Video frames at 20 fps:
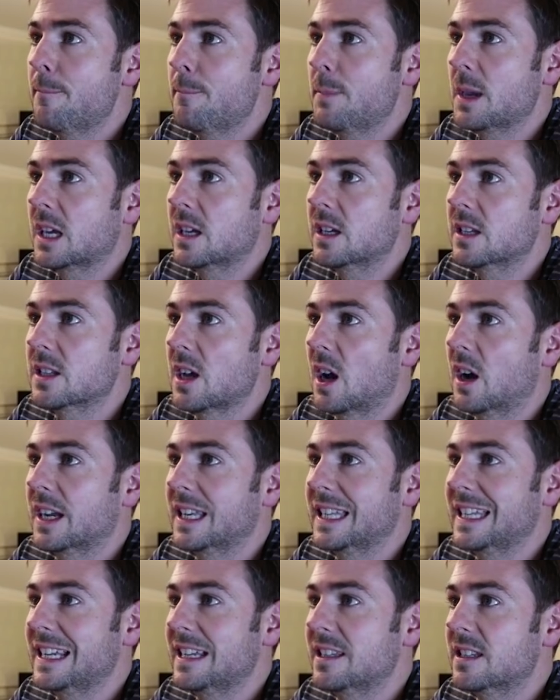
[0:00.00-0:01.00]
because I
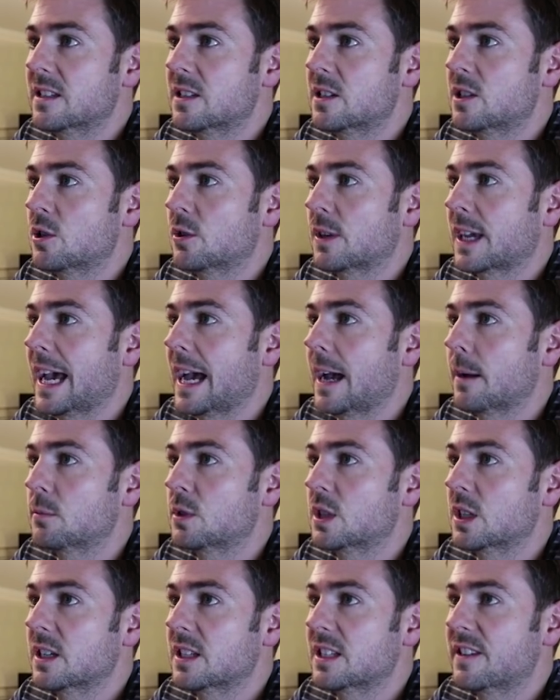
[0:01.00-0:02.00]
needed to
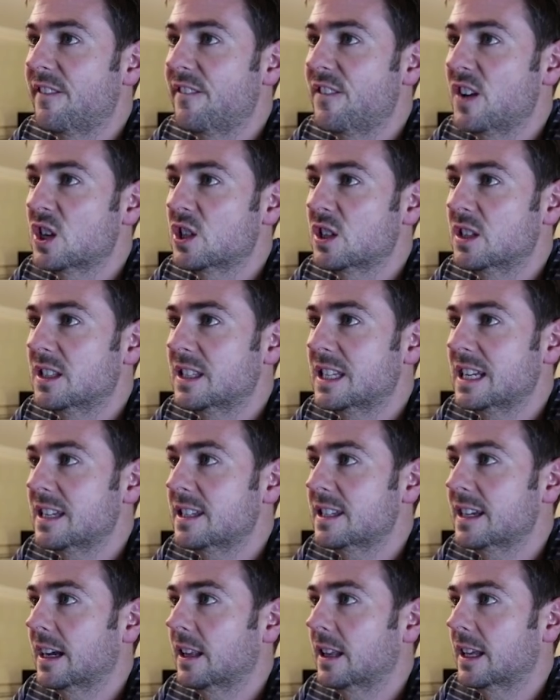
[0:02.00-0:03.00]
capture sufficient
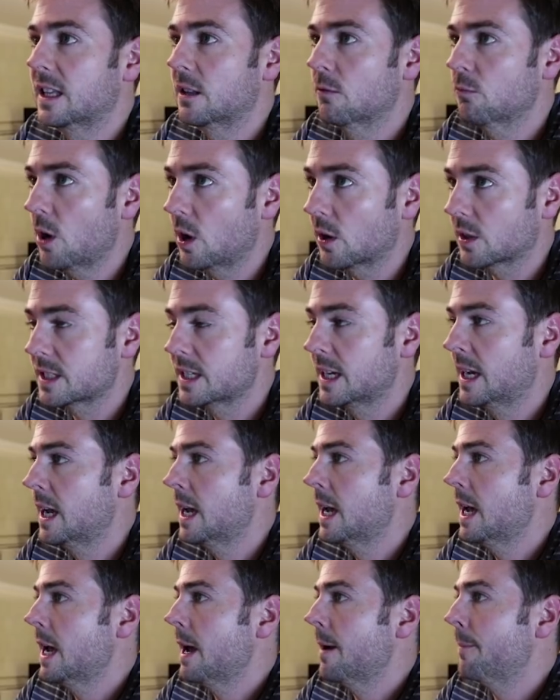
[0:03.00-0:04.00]
detail in the rocks.
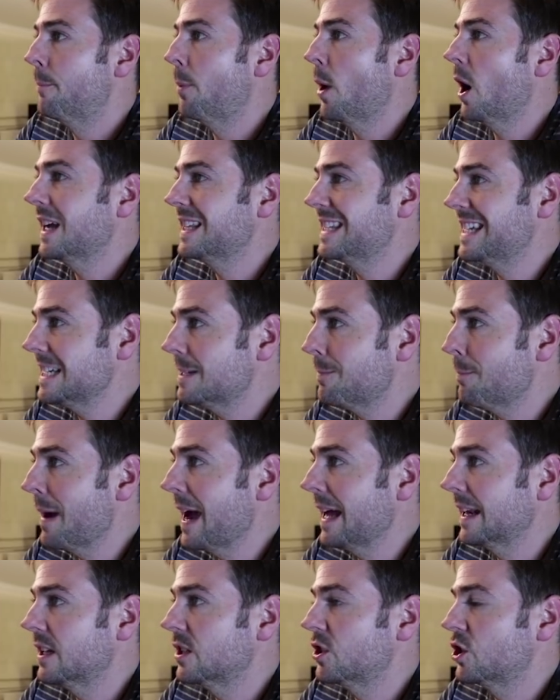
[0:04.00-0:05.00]
But I did
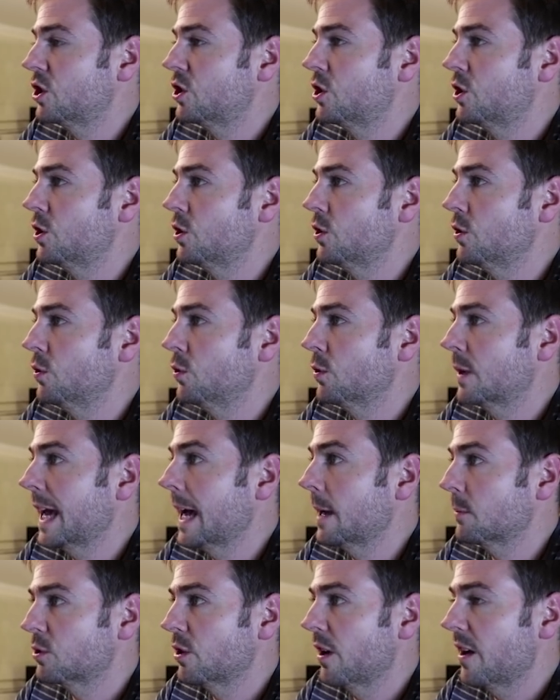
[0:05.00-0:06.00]
manage to
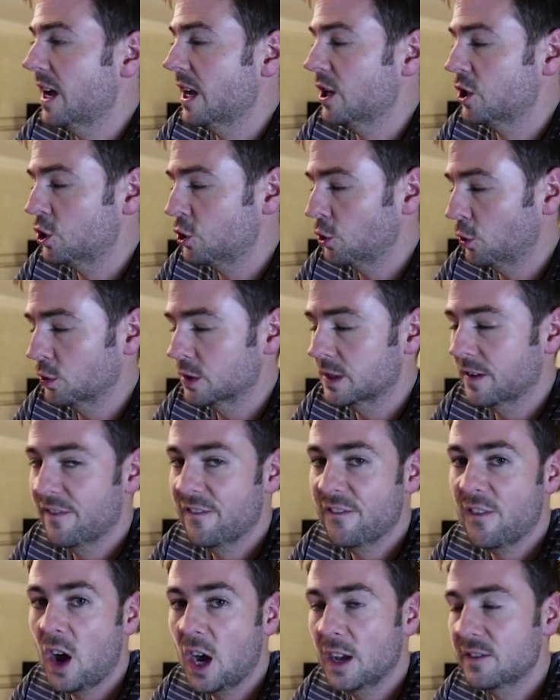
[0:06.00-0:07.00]
capture a shorter
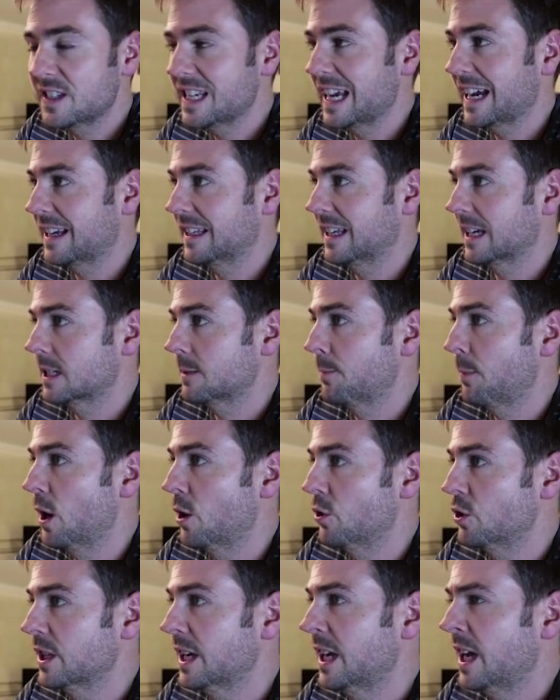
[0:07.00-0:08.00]
5-second
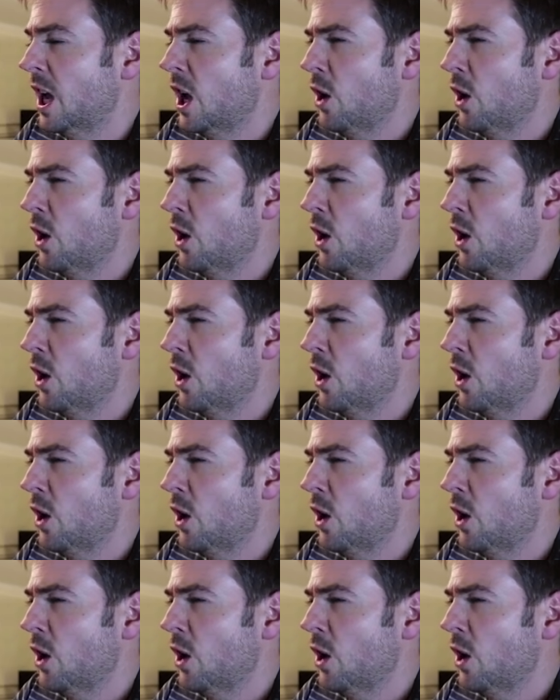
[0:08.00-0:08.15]
exposure,